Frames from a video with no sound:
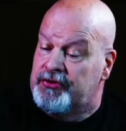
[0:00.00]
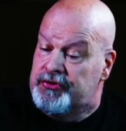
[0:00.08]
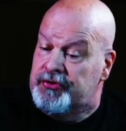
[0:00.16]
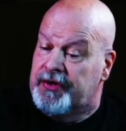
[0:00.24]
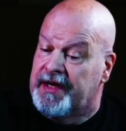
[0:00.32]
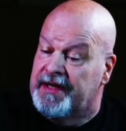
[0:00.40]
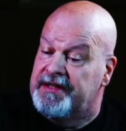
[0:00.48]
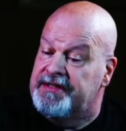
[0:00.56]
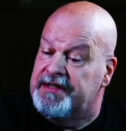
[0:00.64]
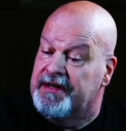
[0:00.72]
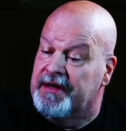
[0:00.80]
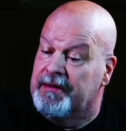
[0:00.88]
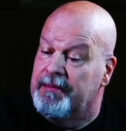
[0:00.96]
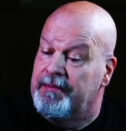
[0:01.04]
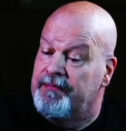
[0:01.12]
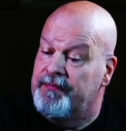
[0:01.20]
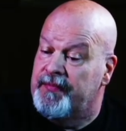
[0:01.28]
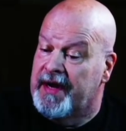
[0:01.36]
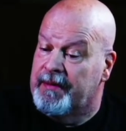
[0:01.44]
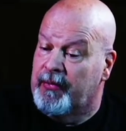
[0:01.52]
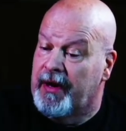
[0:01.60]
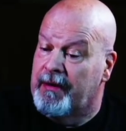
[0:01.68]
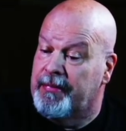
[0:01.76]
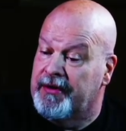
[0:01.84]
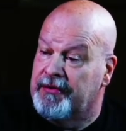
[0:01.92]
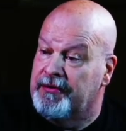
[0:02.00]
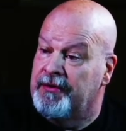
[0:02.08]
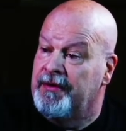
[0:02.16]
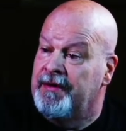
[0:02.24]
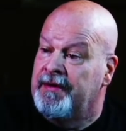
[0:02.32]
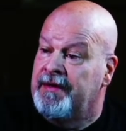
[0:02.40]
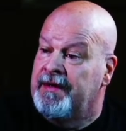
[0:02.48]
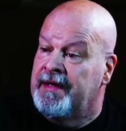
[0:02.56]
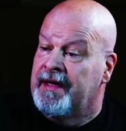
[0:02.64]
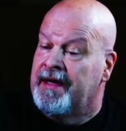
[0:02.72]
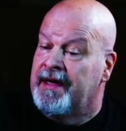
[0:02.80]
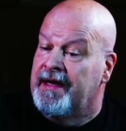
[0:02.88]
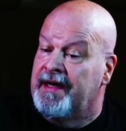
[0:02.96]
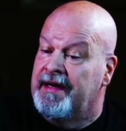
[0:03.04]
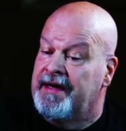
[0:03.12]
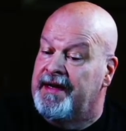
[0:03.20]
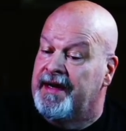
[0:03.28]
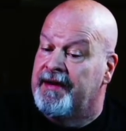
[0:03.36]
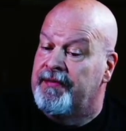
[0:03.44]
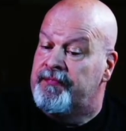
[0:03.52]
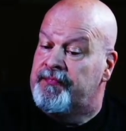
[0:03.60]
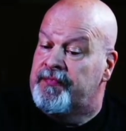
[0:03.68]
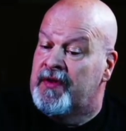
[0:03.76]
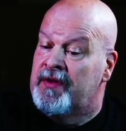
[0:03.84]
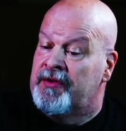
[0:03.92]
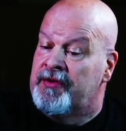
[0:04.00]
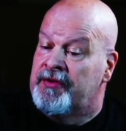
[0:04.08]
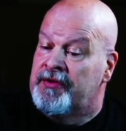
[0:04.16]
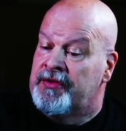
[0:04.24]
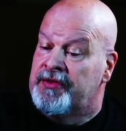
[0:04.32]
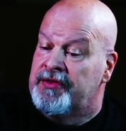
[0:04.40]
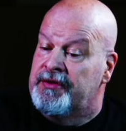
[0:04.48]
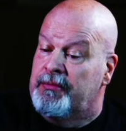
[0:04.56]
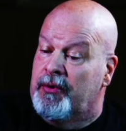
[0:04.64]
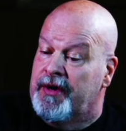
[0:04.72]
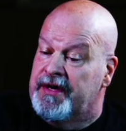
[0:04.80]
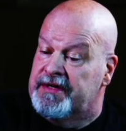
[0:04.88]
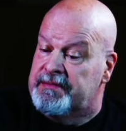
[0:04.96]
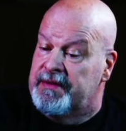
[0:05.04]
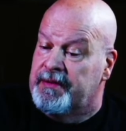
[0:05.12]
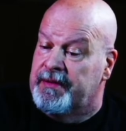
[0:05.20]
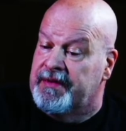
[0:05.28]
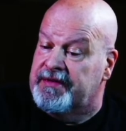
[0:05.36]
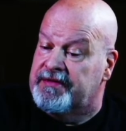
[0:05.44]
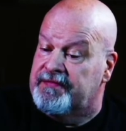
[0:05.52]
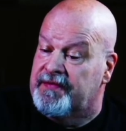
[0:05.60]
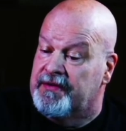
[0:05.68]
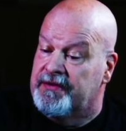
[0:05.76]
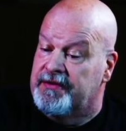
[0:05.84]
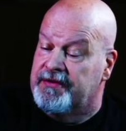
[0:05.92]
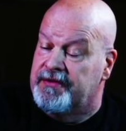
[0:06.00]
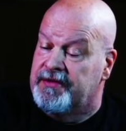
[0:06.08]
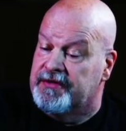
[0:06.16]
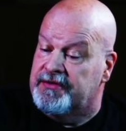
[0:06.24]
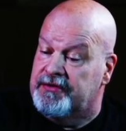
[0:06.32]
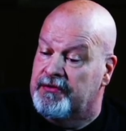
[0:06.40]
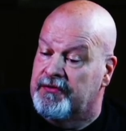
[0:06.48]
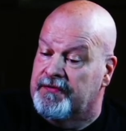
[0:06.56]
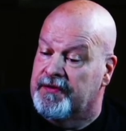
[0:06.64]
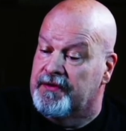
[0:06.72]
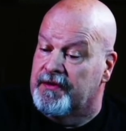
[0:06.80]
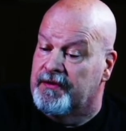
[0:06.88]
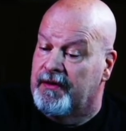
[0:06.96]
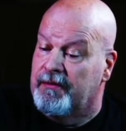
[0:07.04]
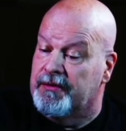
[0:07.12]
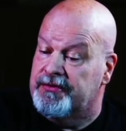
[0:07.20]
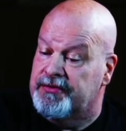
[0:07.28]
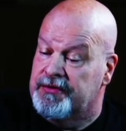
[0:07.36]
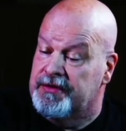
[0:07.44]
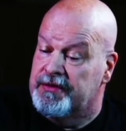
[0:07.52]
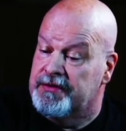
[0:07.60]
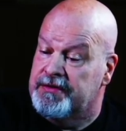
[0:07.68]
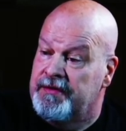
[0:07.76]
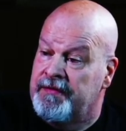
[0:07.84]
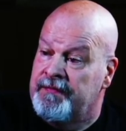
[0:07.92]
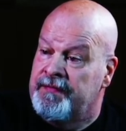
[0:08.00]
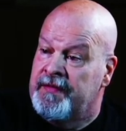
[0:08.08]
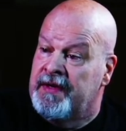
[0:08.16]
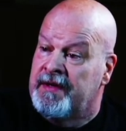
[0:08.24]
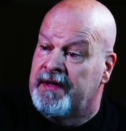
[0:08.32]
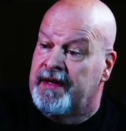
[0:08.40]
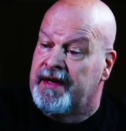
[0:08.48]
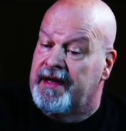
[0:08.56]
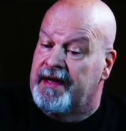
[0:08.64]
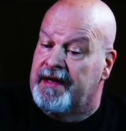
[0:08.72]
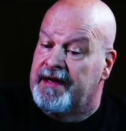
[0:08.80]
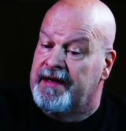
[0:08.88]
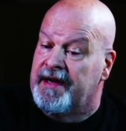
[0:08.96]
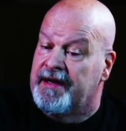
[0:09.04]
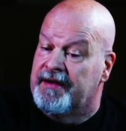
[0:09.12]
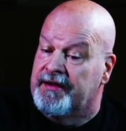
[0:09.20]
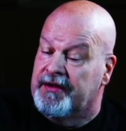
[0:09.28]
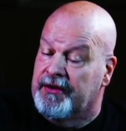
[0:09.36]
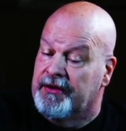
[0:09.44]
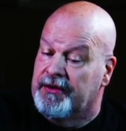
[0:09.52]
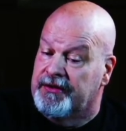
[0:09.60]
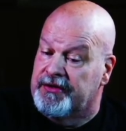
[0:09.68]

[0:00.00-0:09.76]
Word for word: two kids that I'm grandpa to, and the boy has been with us for just over almost 2 years, and the girl